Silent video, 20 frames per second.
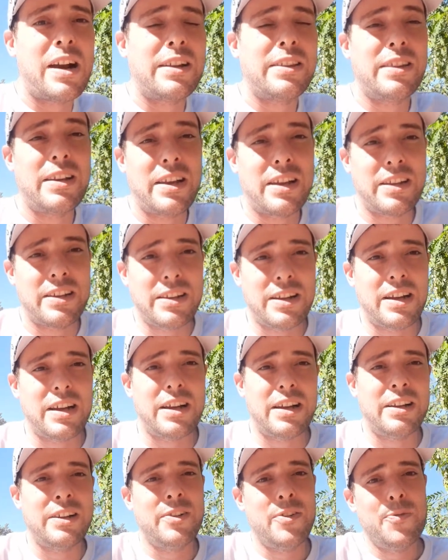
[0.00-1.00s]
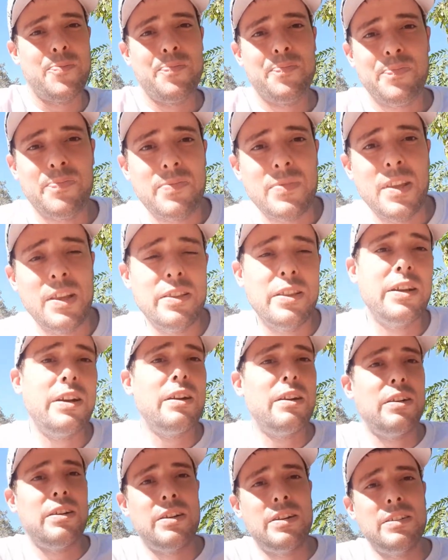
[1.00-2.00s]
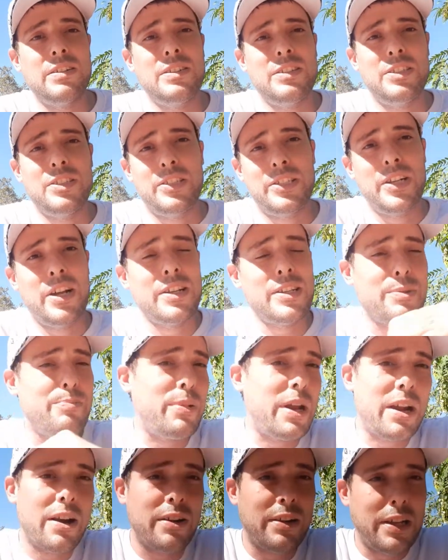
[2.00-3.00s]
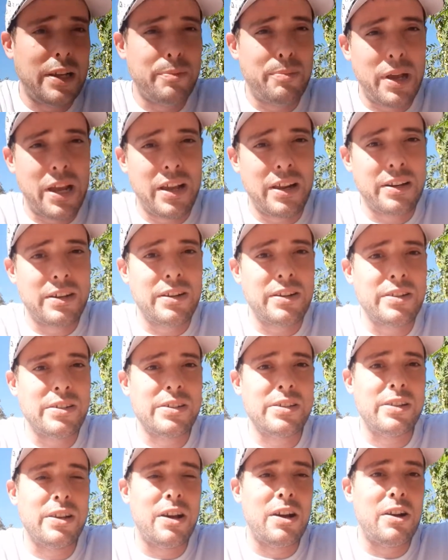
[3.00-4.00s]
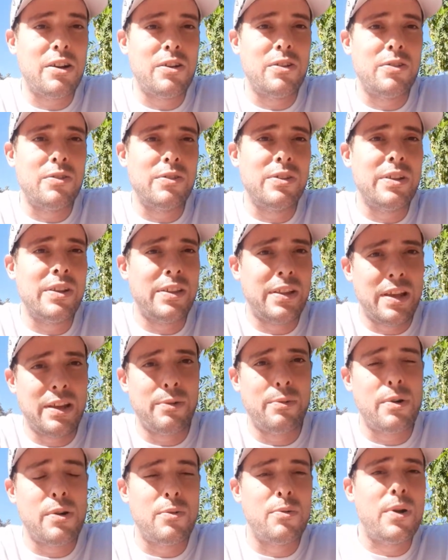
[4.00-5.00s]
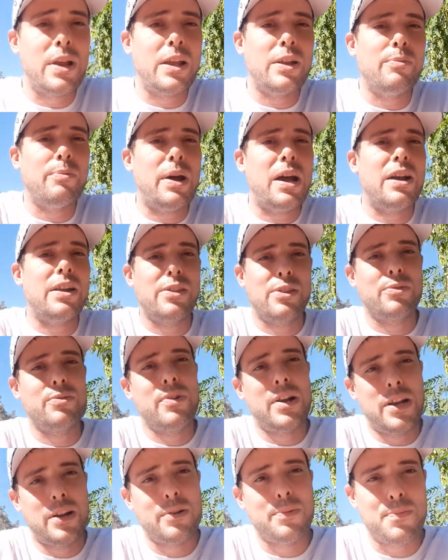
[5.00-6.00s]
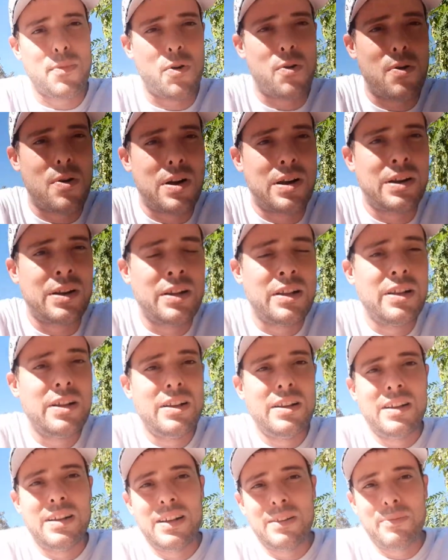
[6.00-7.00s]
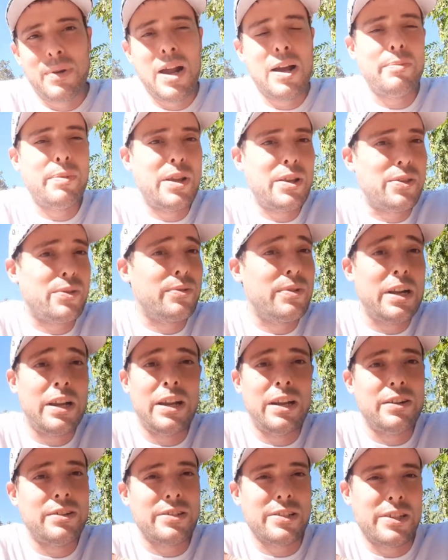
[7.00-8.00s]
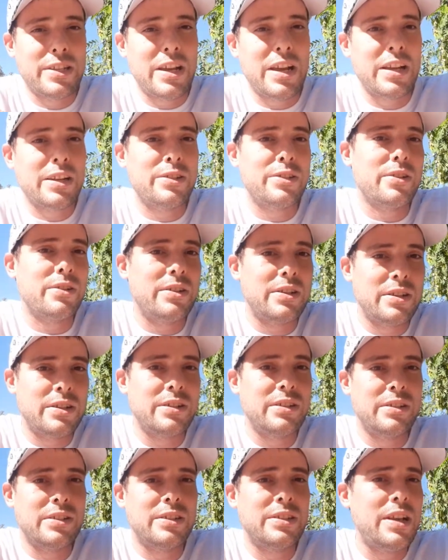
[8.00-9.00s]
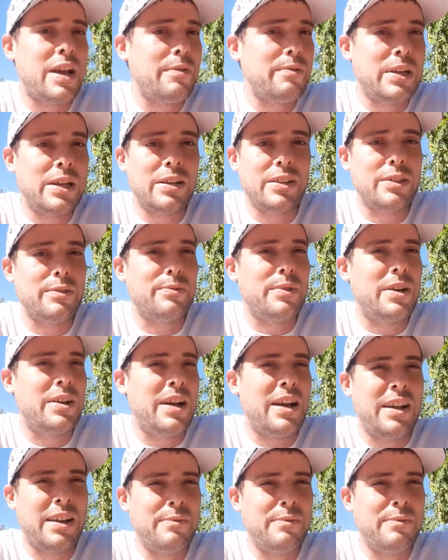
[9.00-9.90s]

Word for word: I think uh, they're just barely better, so they will win by three or more. Probably three or six or seven at the moment.